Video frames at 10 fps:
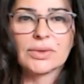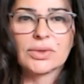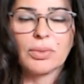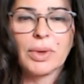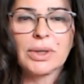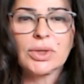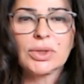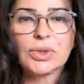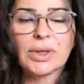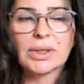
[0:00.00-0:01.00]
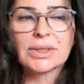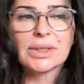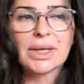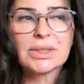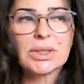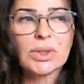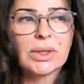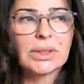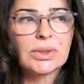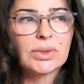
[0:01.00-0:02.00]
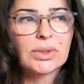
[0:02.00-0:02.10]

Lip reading: So when you're doing this, let's look into